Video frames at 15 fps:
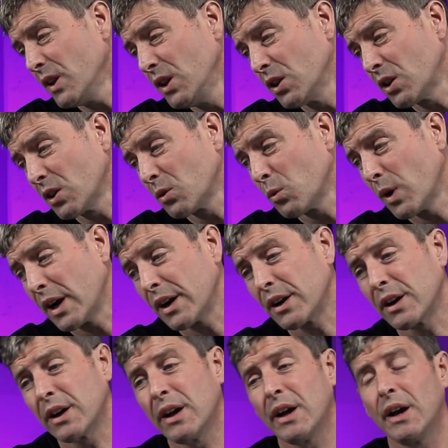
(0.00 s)
You can
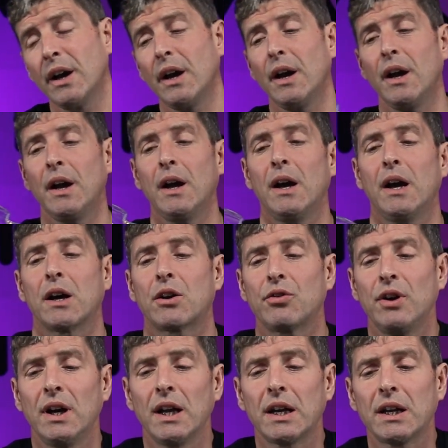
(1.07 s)
wear
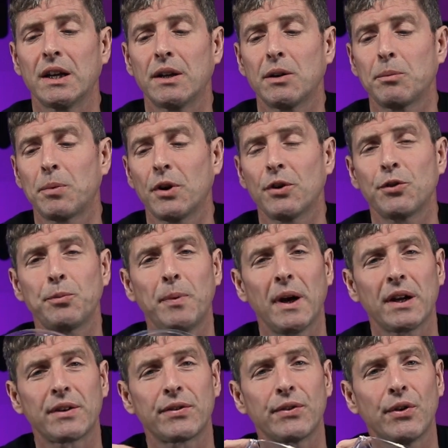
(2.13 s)
acrylic,
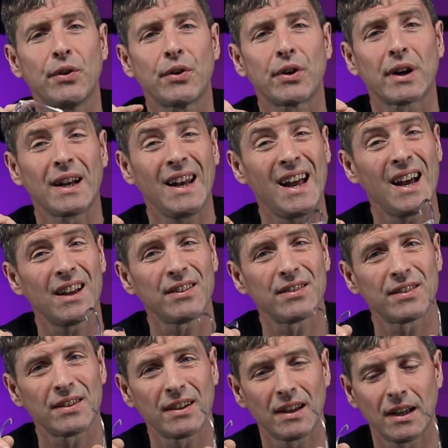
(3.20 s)
perspex, or
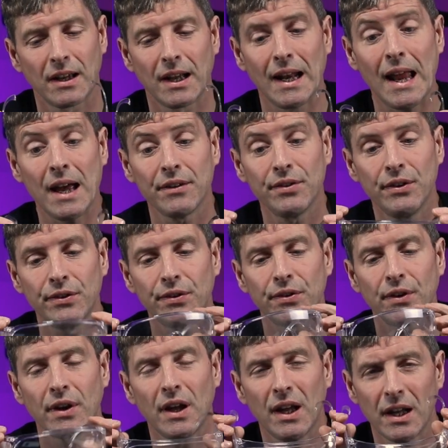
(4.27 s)

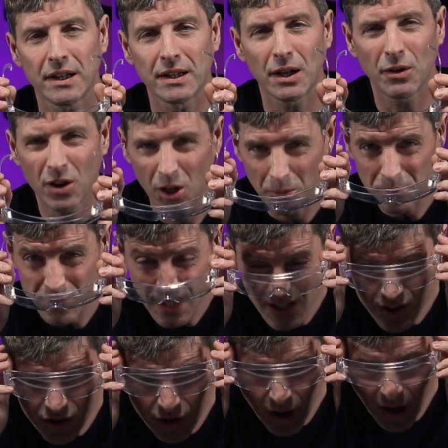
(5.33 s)
glasses, and they will all
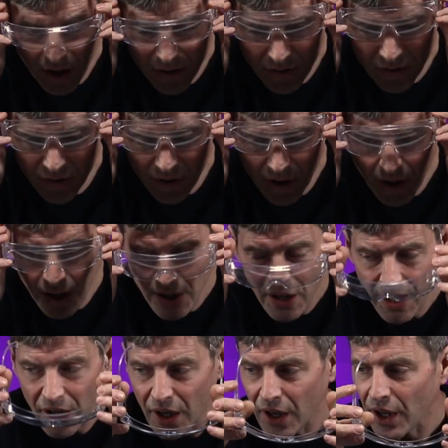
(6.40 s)
protect your eyes,
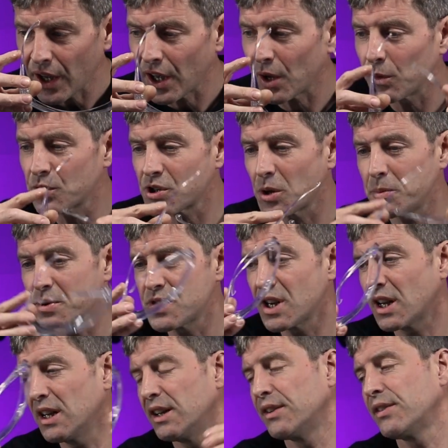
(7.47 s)
which are
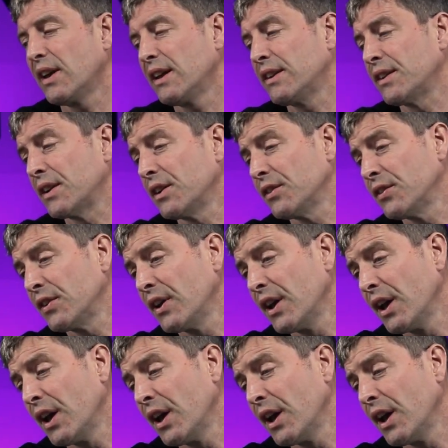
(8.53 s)
particularly sensitive,